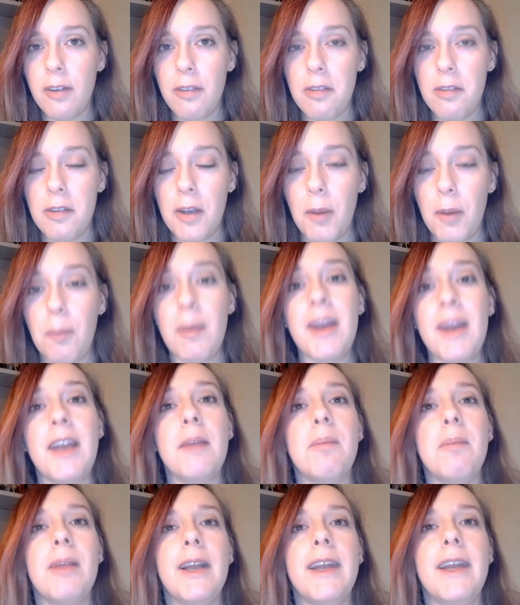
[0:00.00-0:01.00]
so
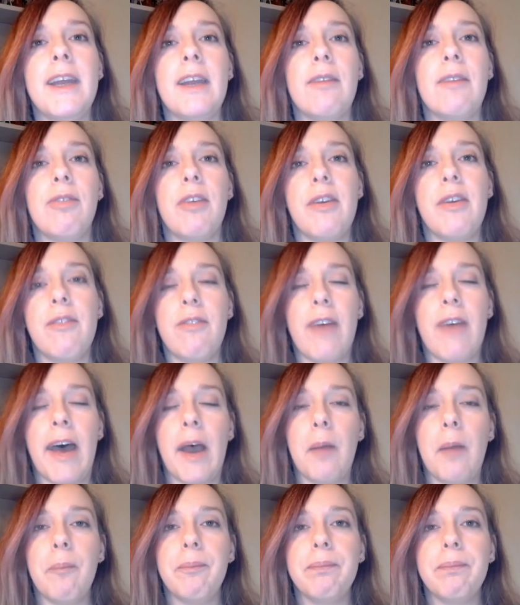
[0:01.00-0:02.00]
many believe
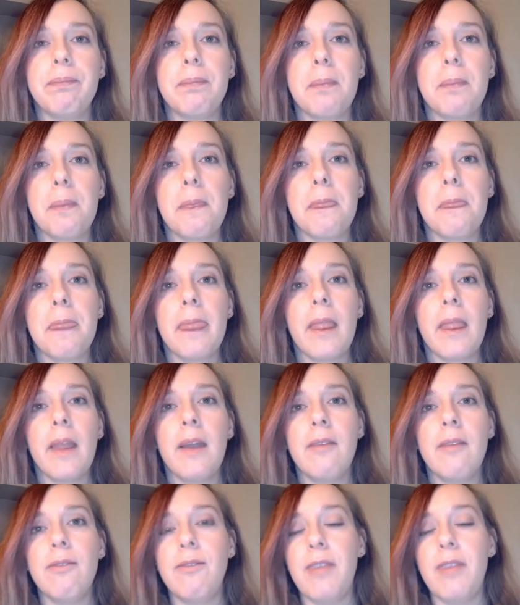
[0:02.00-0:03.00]
that
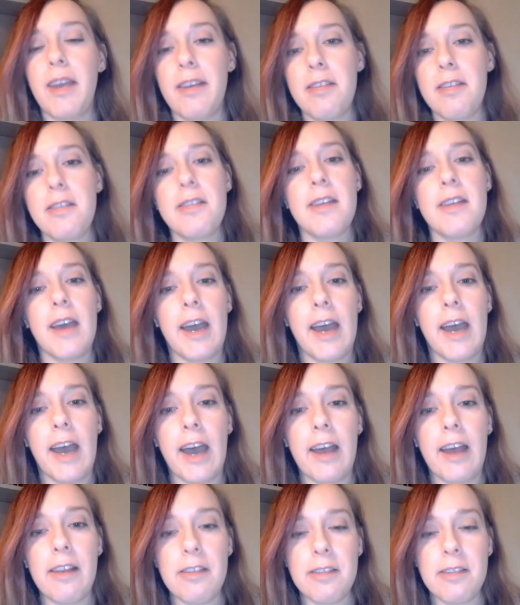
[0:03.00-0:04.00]
this
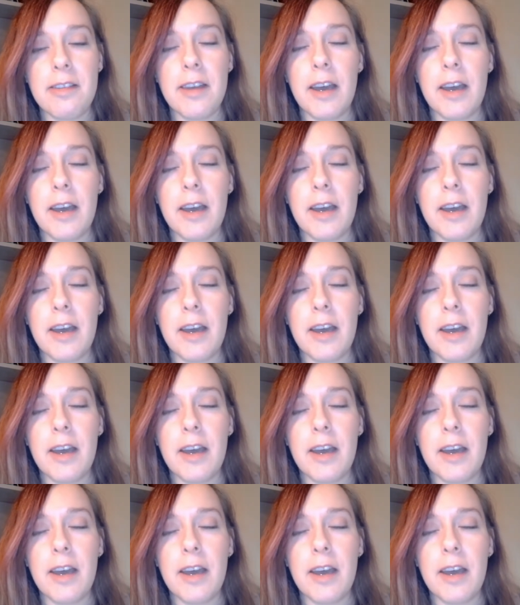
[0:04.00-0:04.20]
has